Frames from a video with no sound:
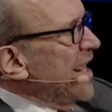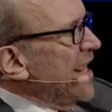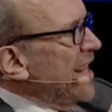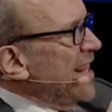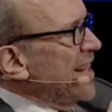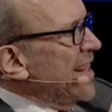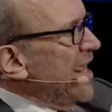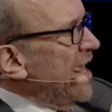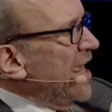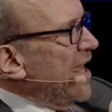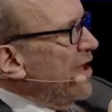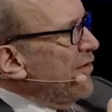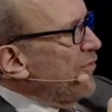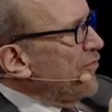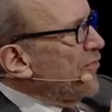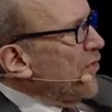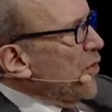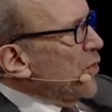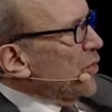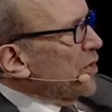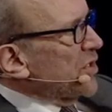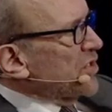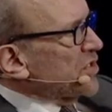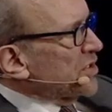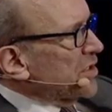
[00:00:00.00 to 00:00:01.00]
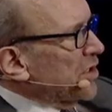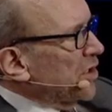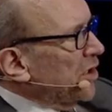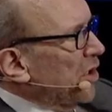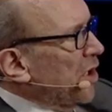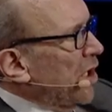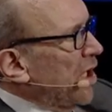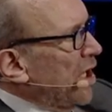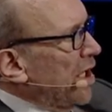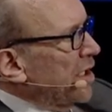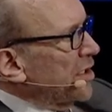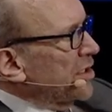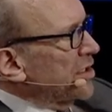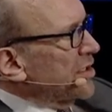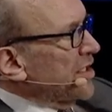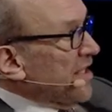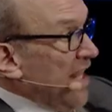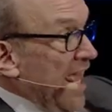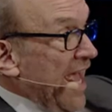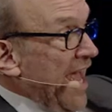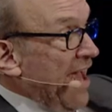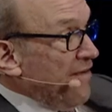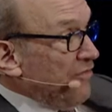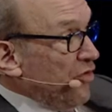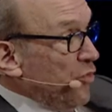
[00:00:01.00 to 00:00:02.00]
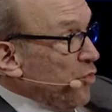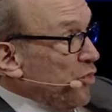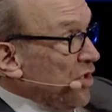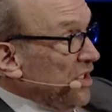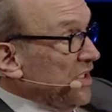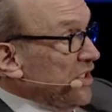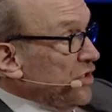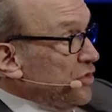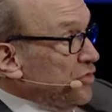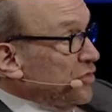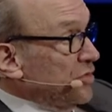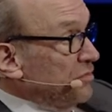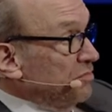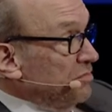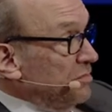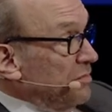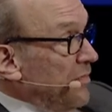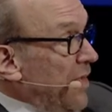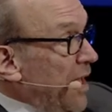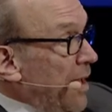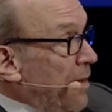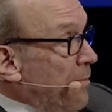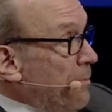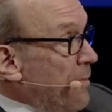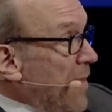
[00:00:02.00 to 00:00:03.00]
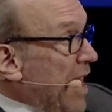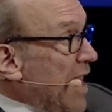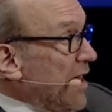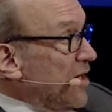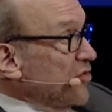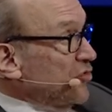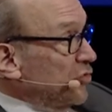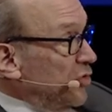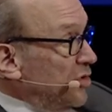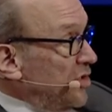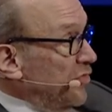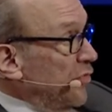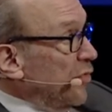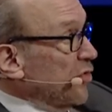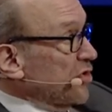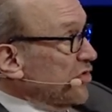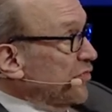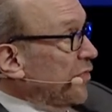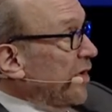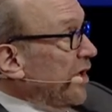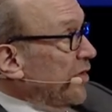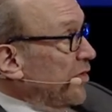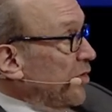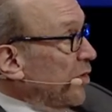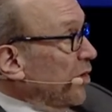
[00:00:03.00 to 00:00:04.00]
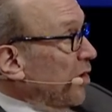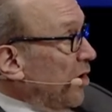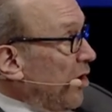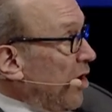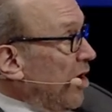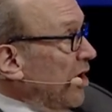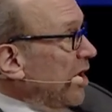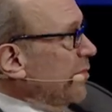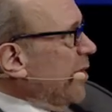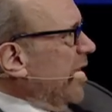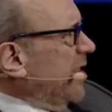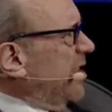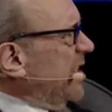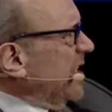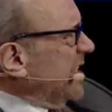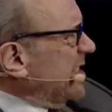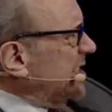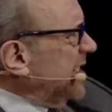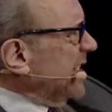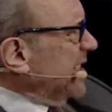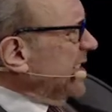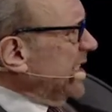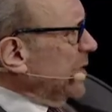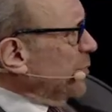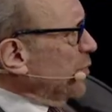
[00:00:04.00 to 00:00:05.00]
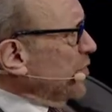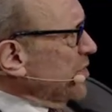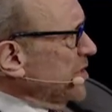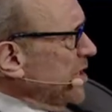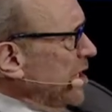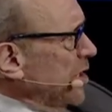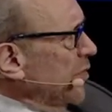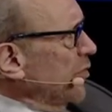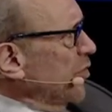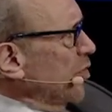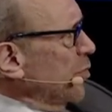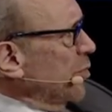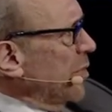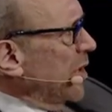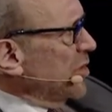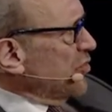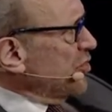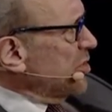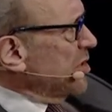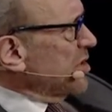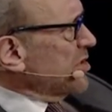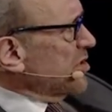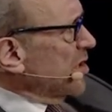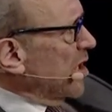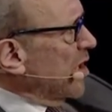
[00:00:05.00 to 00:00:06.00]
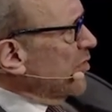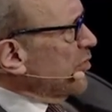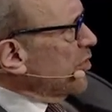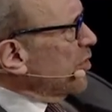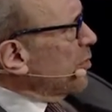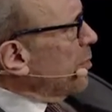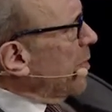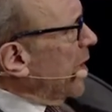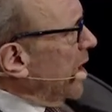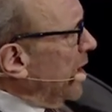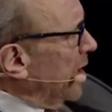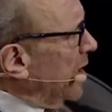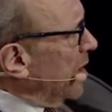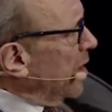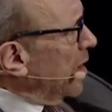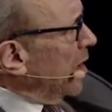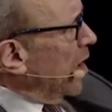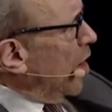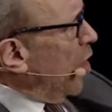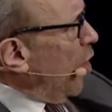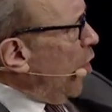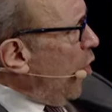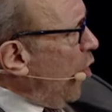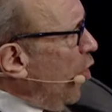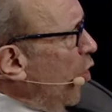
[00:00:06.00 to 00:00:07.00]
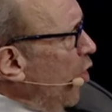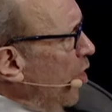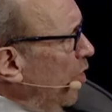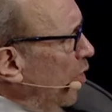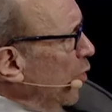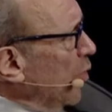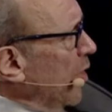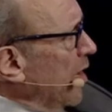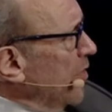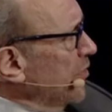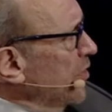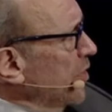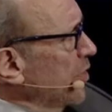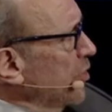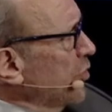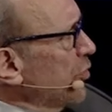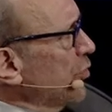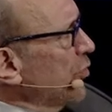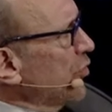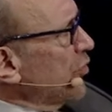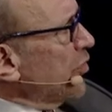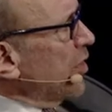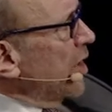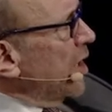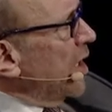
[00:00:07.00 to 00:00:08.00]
they have focused a lot? They haven't really managed to diversify their economy. I think 60% of their budget is covered by oil revenues.